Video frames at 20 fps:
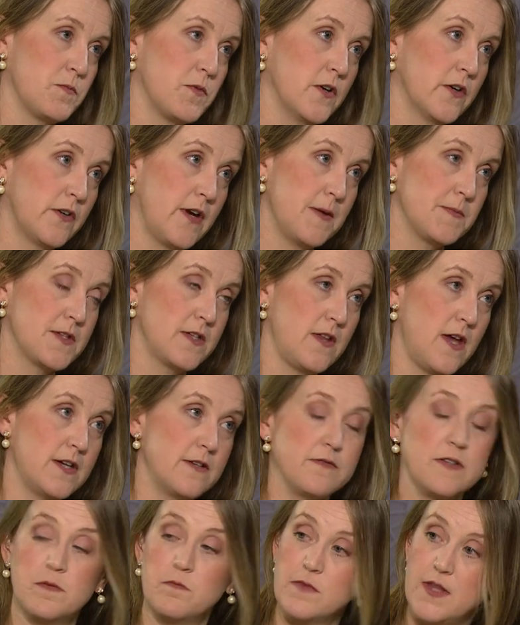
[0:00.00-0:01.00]
programs, a lot
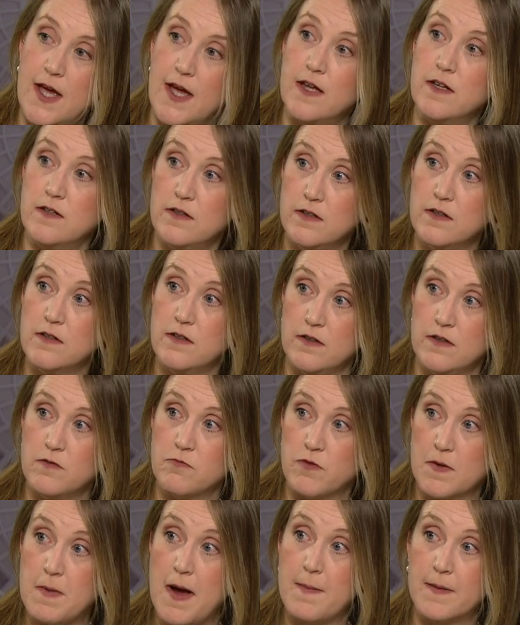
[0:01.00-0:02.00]
of them, that
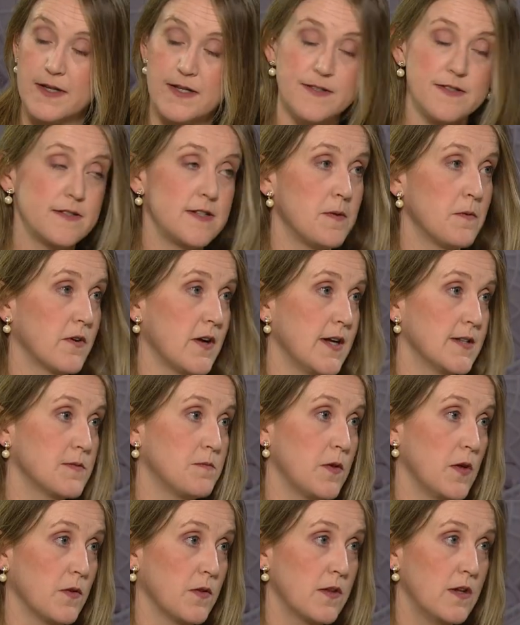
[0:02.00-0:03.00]
Republicans and Democrats
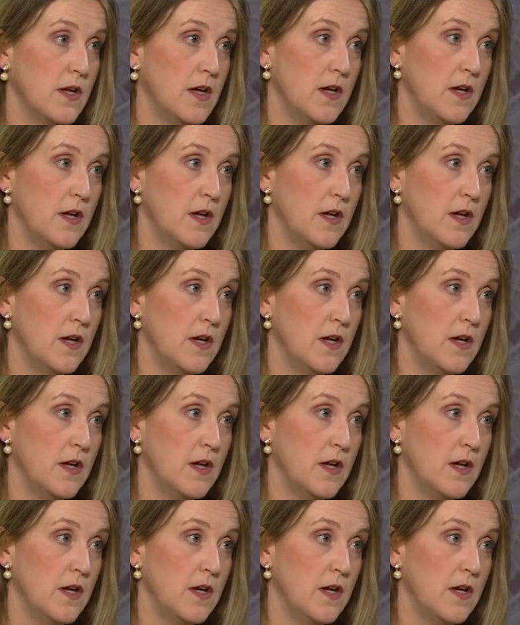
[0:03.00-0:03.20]
both